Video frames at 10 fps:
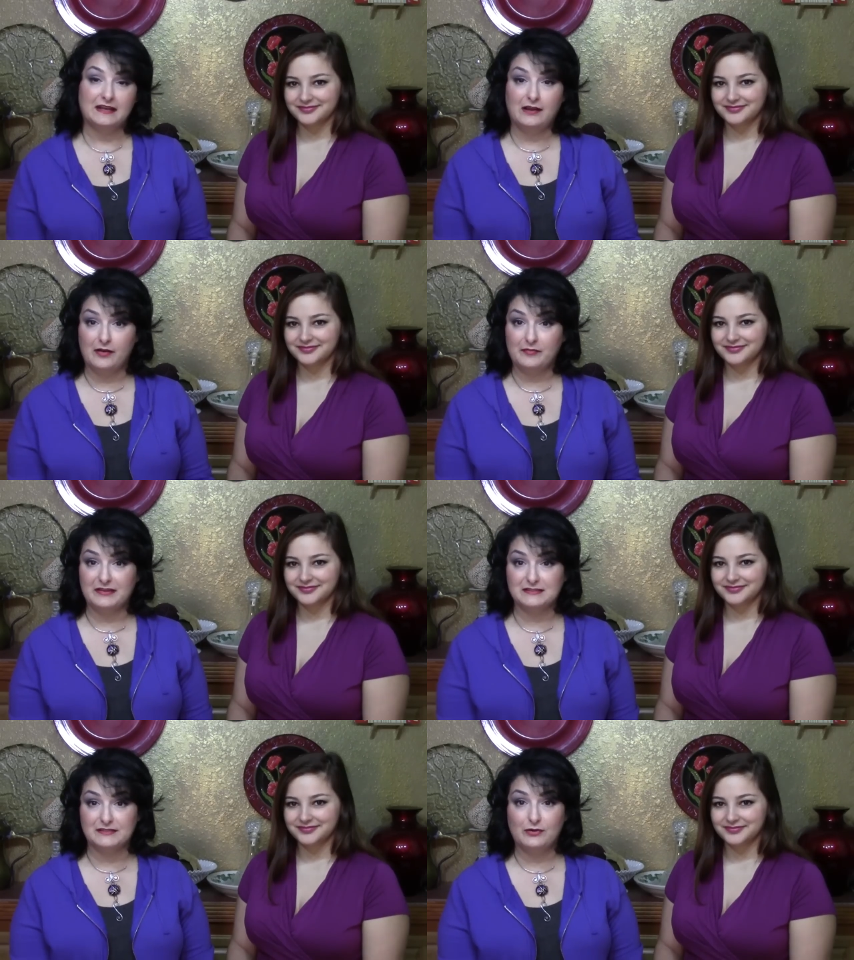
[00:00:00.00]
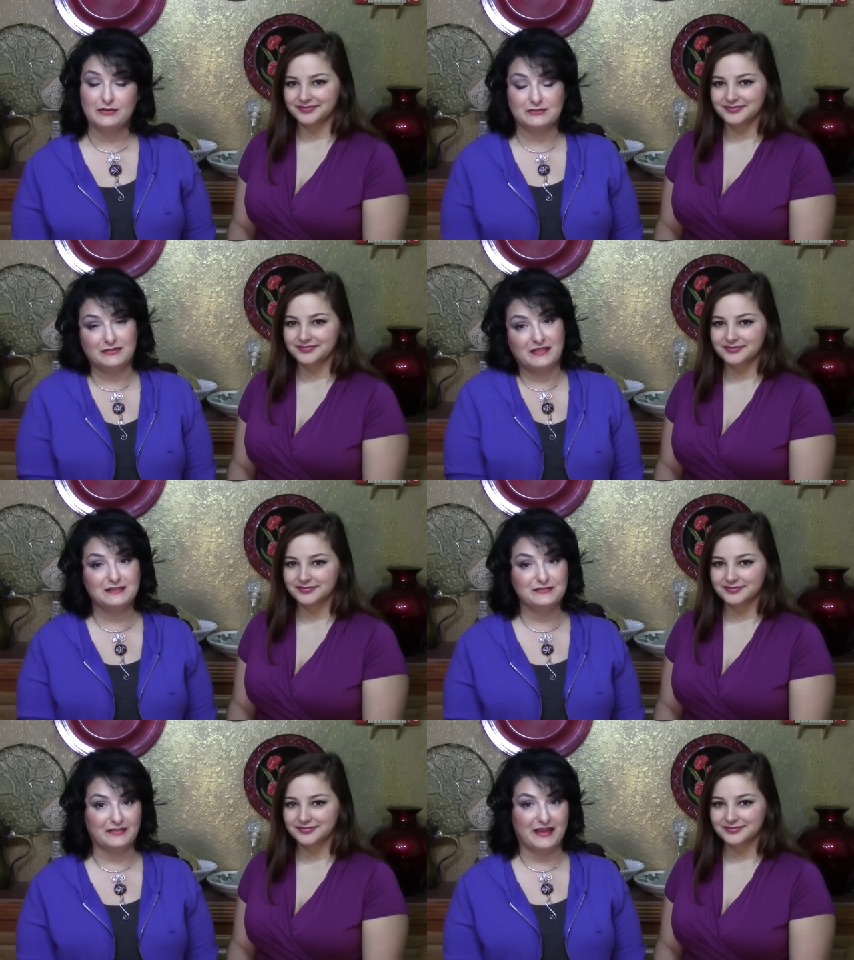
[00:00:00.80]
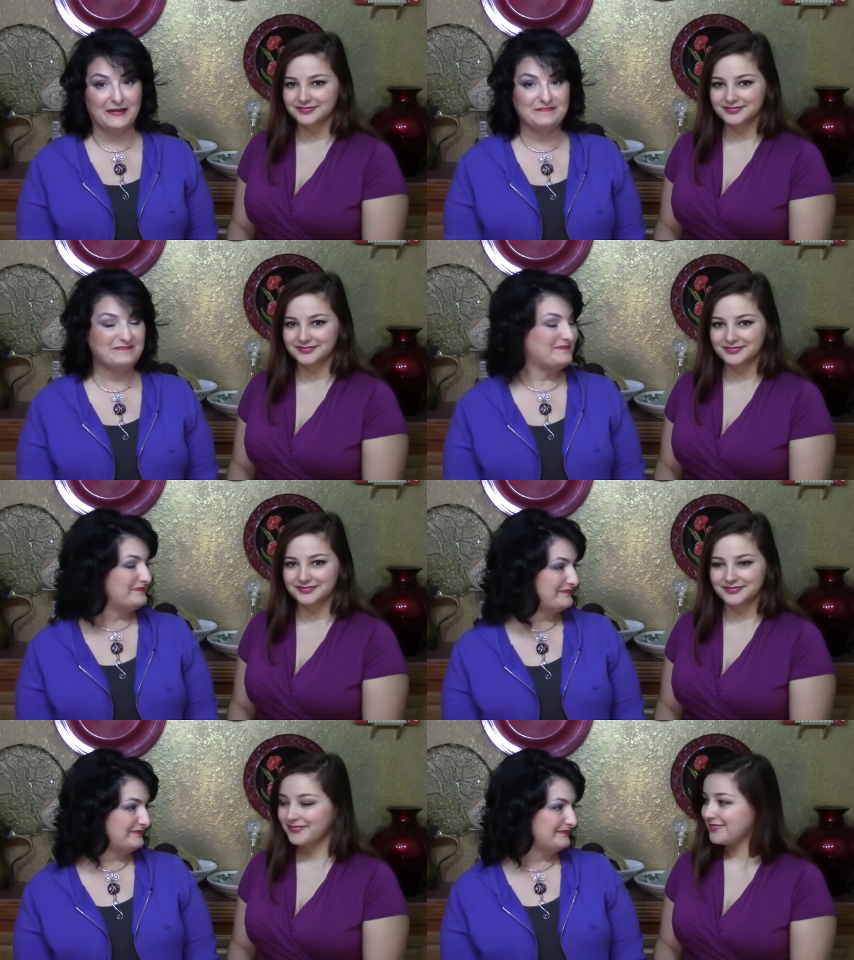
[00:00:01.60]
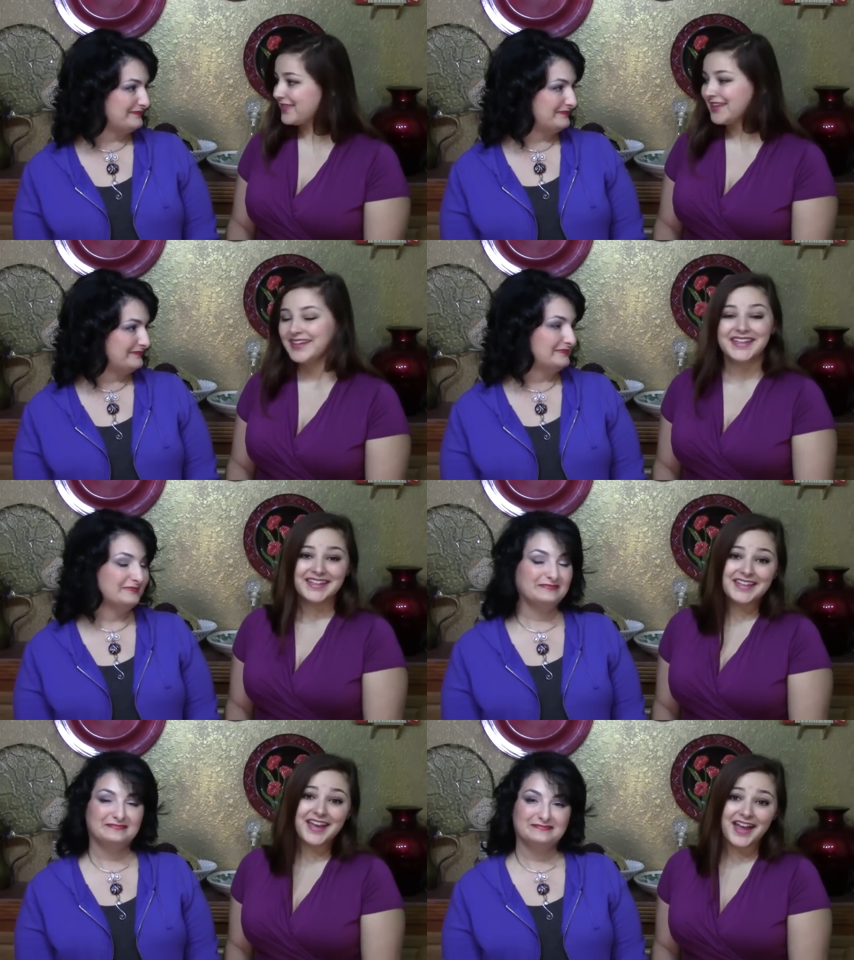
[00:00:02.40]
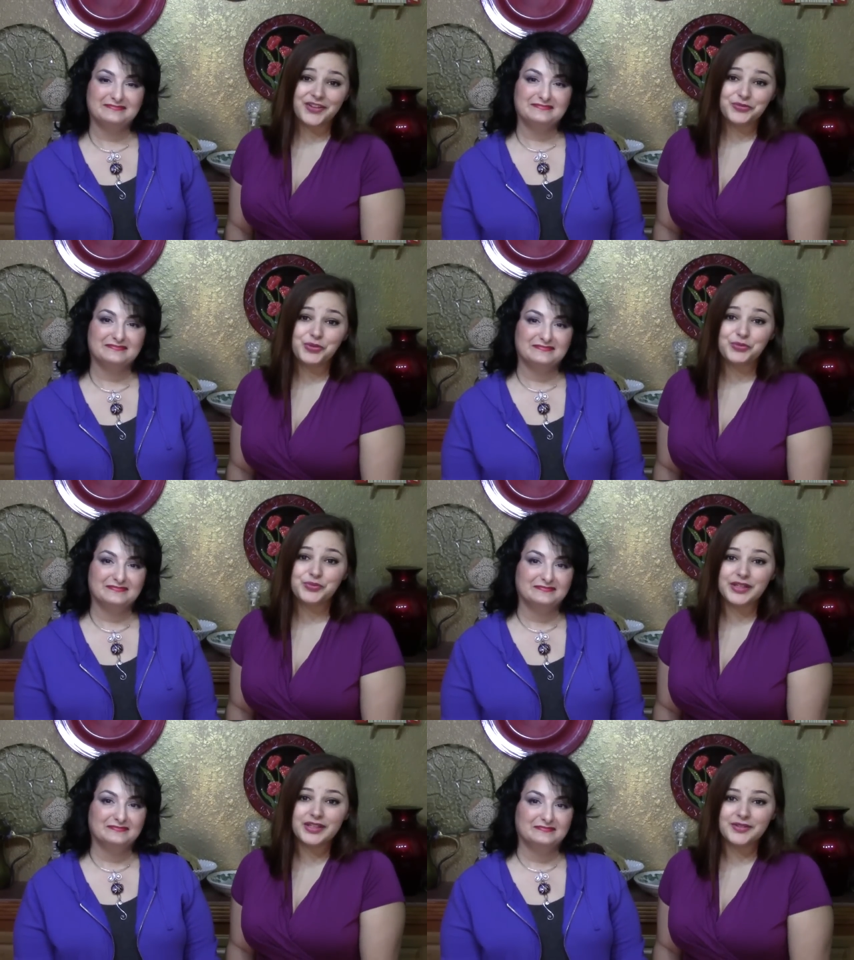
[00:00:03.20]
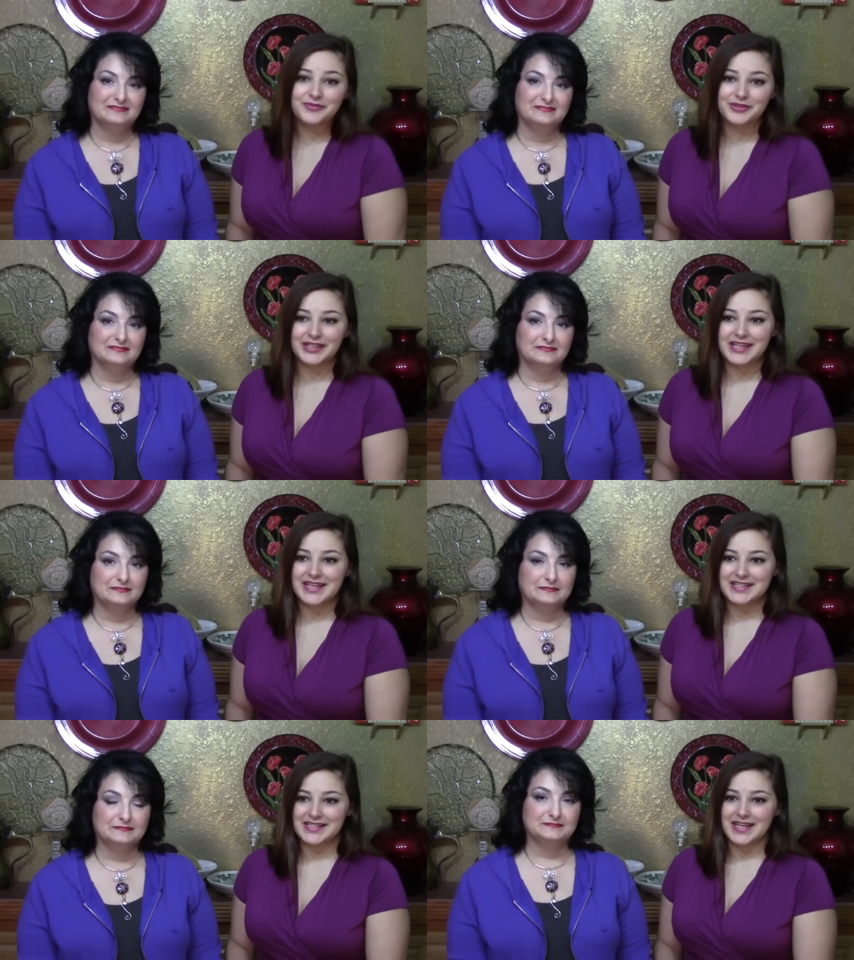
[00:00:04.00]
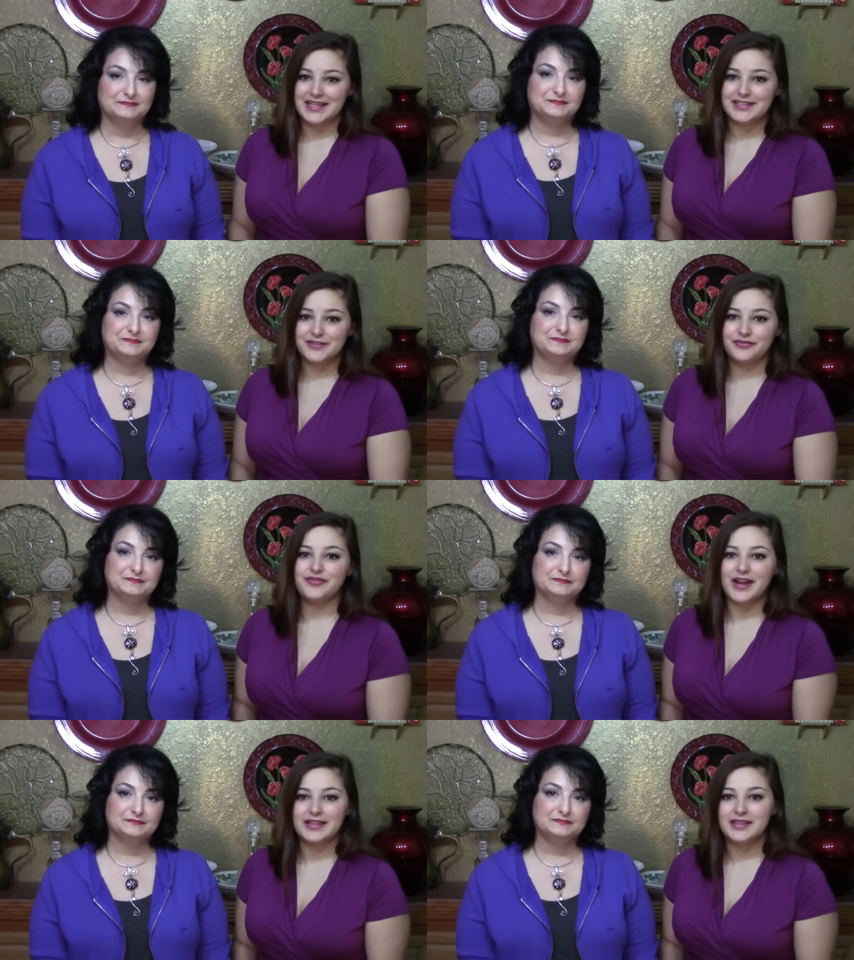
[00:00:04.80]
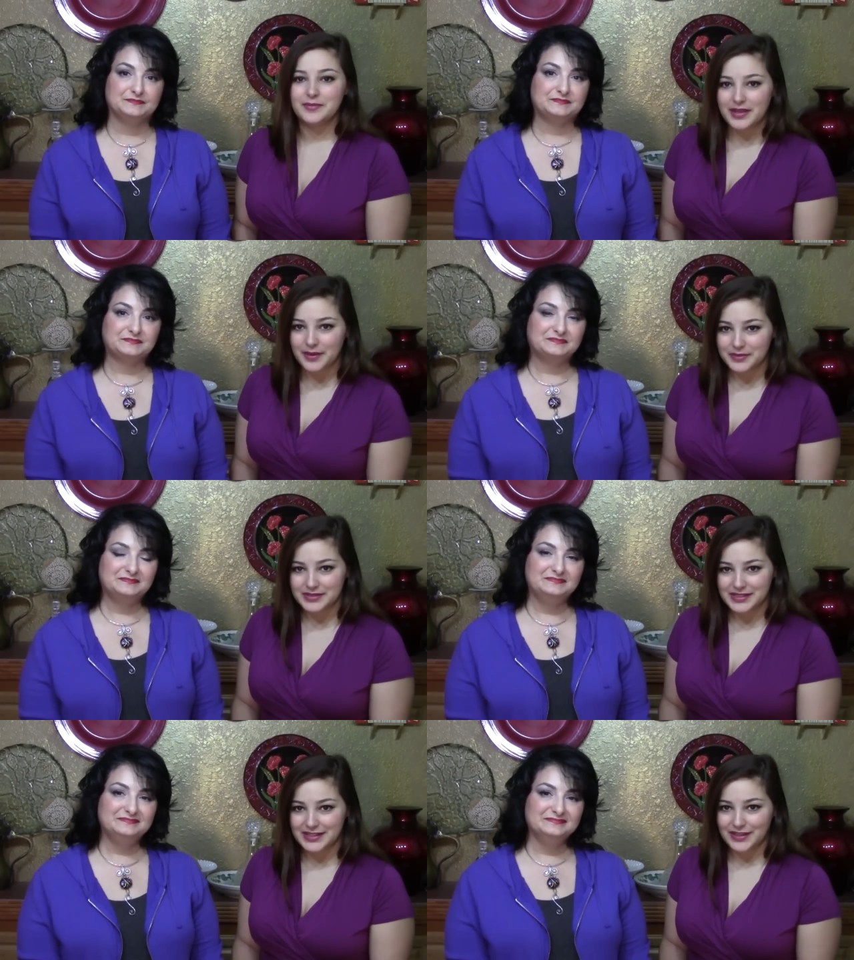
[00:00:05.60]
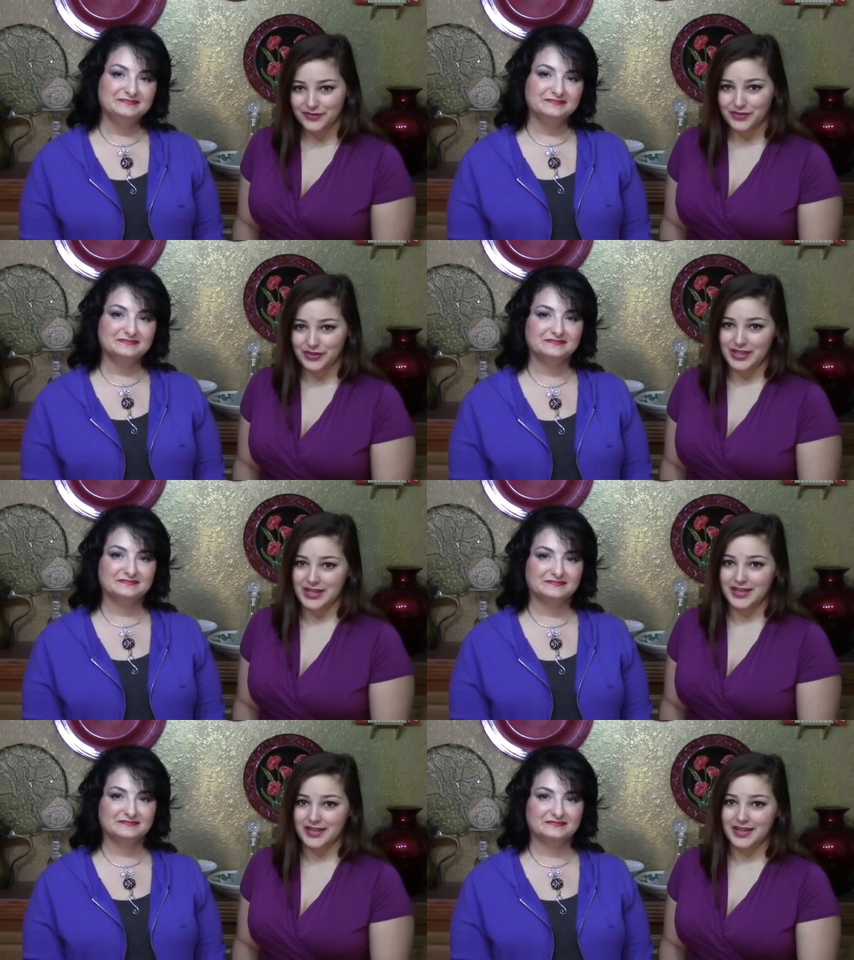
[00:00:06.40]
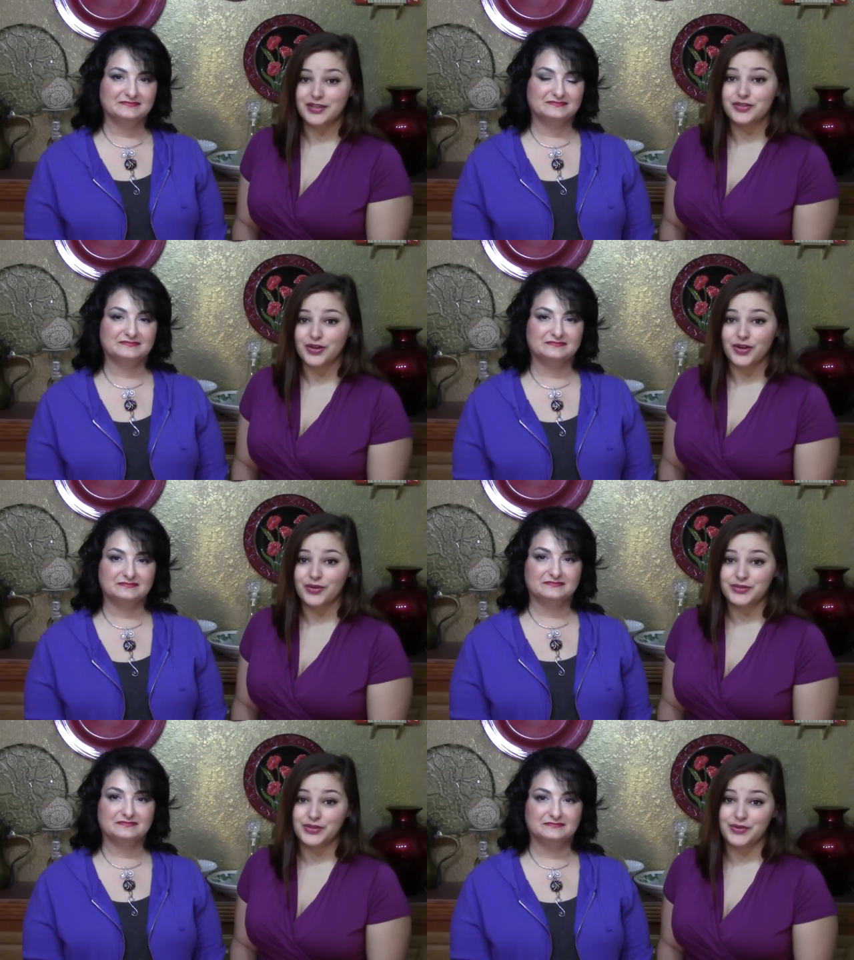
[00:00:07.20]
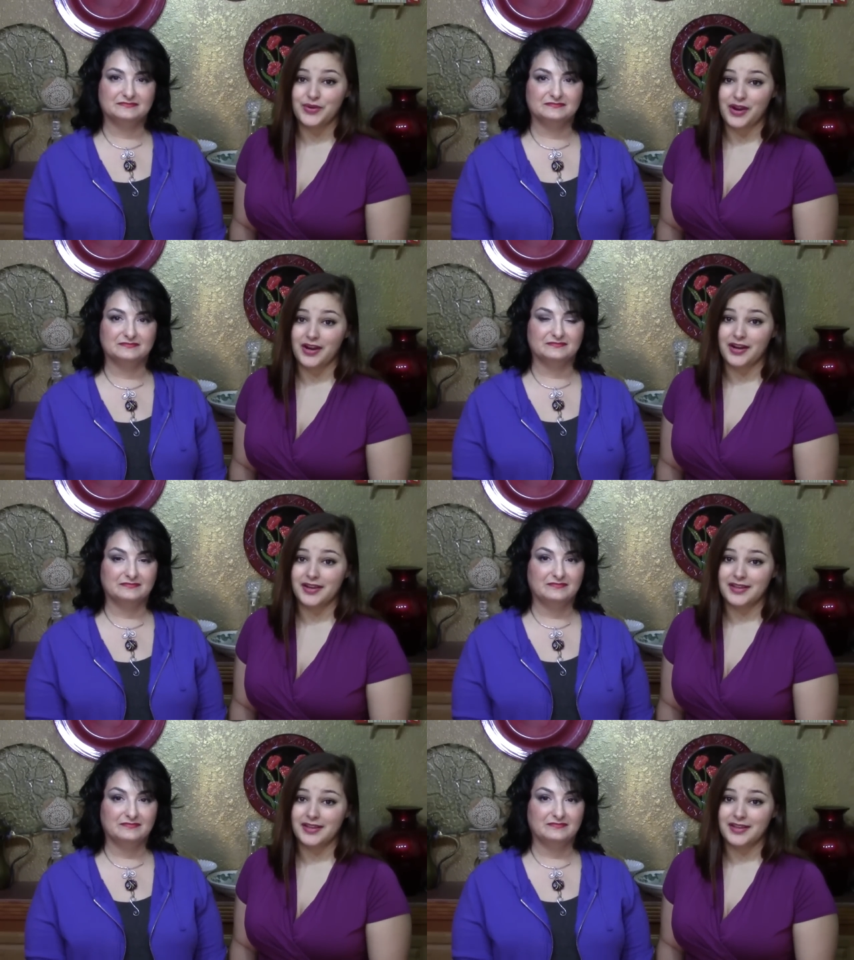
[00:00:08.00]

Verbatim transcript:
Speaker 1: in a comprehensive course, so thanks for that.
Speaker 2: Yeah, and we're really, really excited to finally be able to give you the intro to our